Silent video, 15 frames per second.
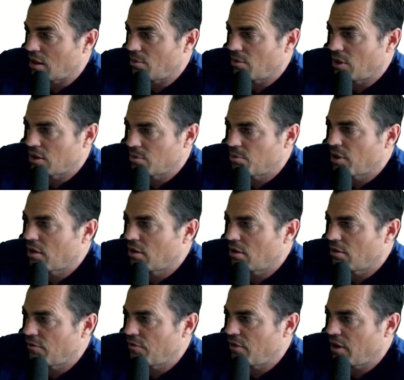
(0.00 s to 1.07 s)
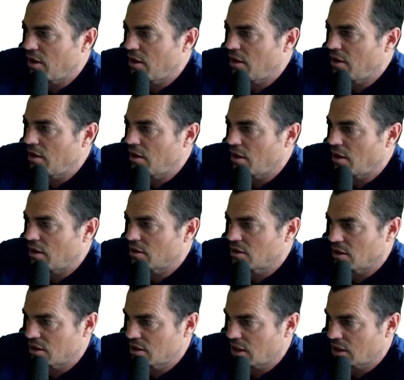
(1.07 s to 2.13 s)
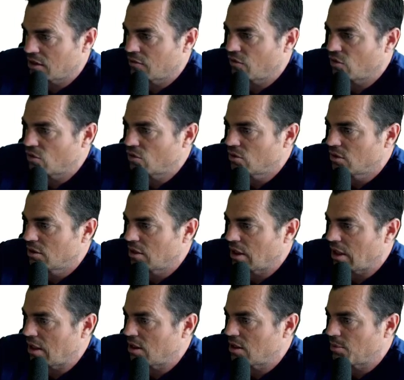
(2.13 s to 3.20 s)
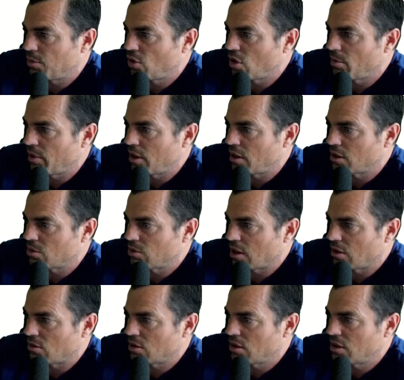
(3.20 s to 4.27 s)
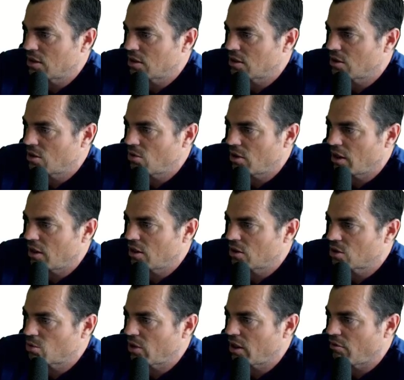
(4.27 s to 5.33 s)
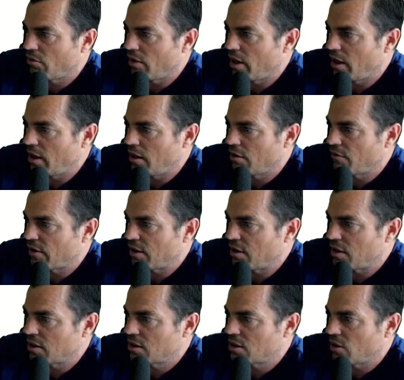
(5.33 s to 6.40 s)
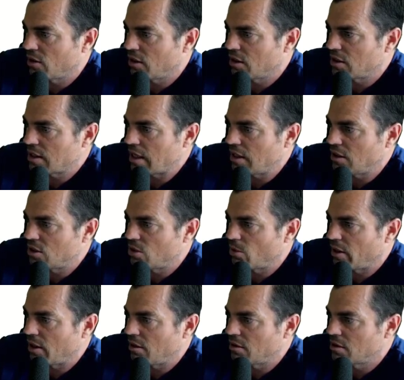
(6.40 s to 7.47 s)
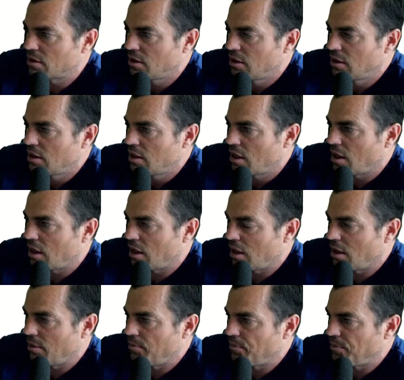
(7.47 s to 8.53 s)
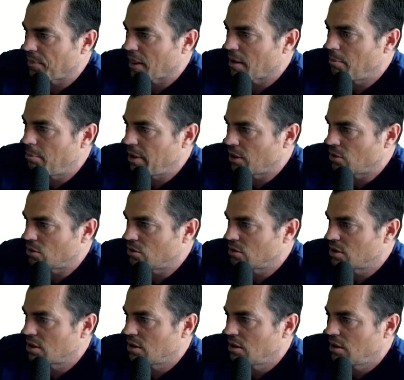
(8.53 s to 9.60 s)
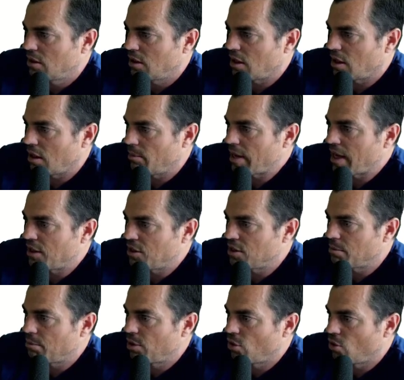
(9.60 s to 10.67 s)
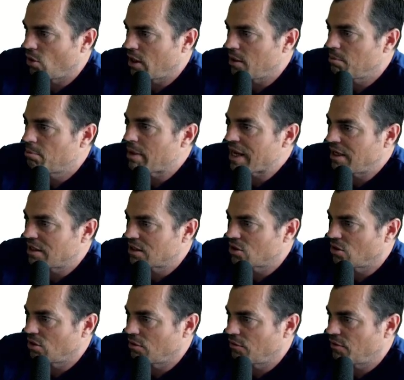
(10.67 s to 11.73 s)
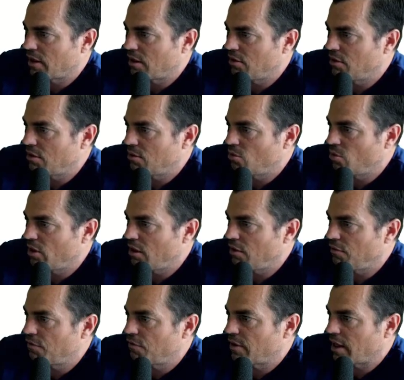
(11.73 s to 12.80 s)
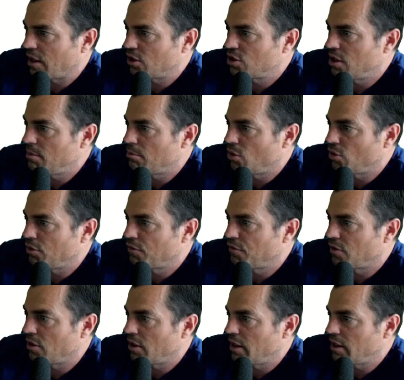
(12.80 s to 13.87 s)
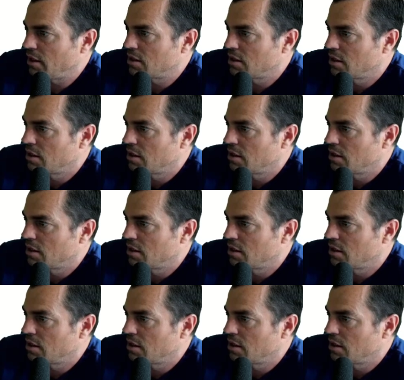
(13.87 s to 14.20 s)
as part of the successful deployment as well. So this is quite sweet, really, the fact that it's doing this end-to-end build and deploy based on the fact that we've actually modified